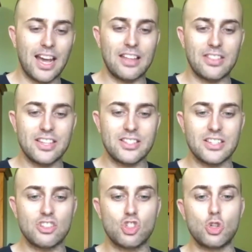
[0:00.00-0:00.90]
And this
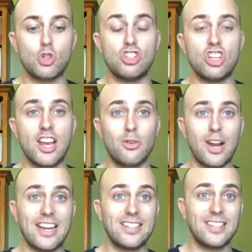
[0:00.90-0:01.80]
is to
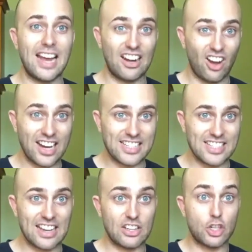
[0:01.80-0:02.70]
generate an
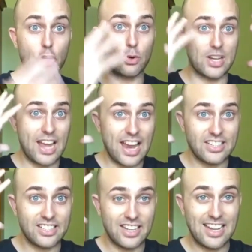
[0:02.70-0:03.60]
idea, to
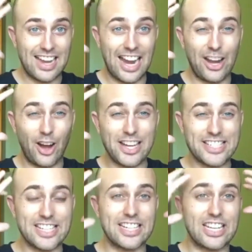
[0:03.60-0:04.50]
create an
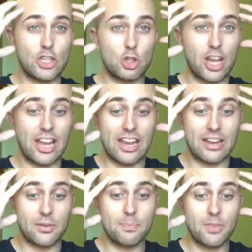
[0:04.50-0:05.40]
idea in your
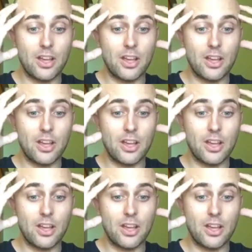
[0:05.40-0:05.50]
head.